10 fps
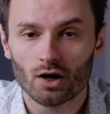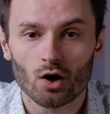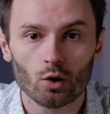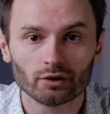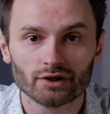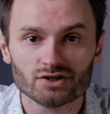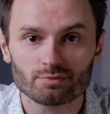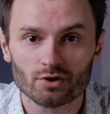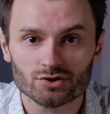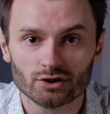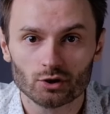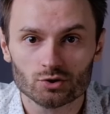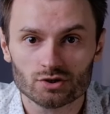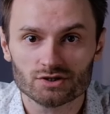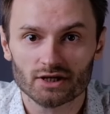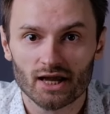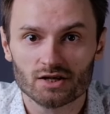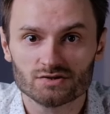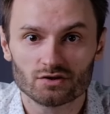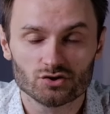All his persecutions
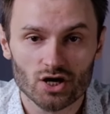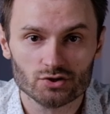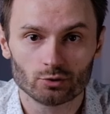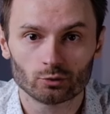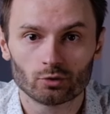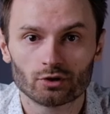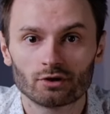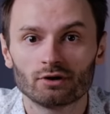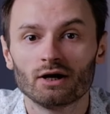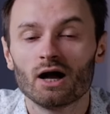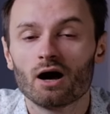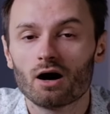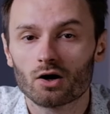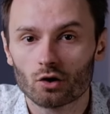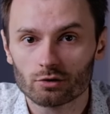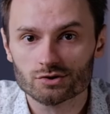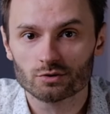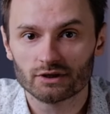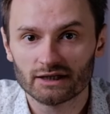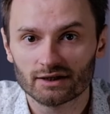against the Jesuit order are also
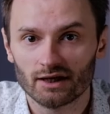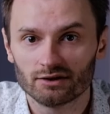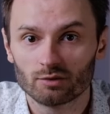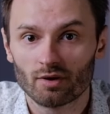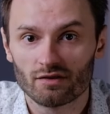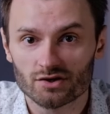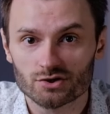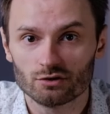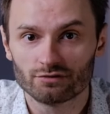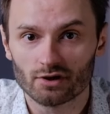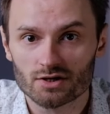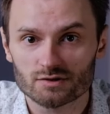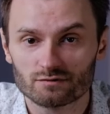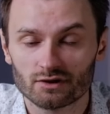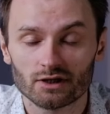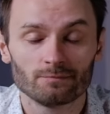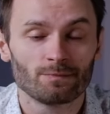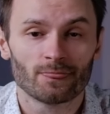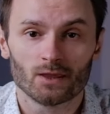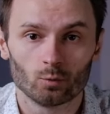dictated by this new philosophy,
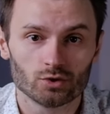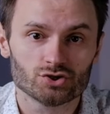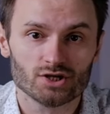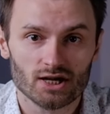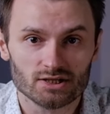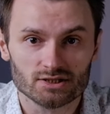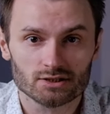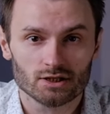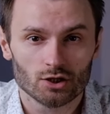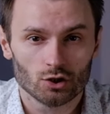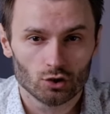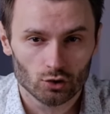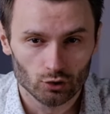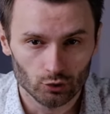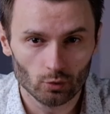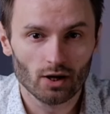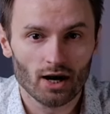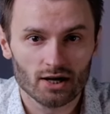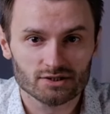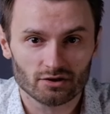which says, You
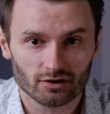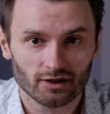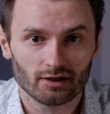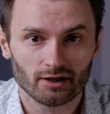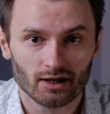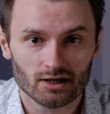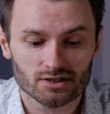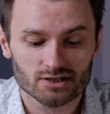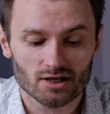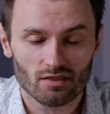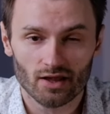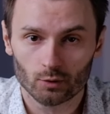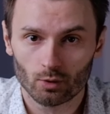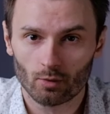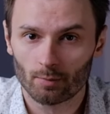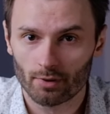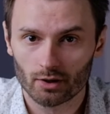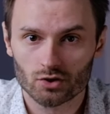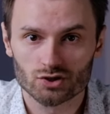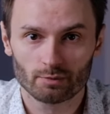guys are telling us that we were
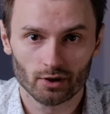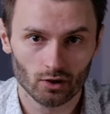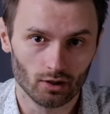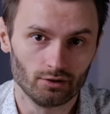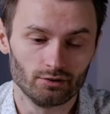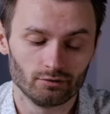punished by God.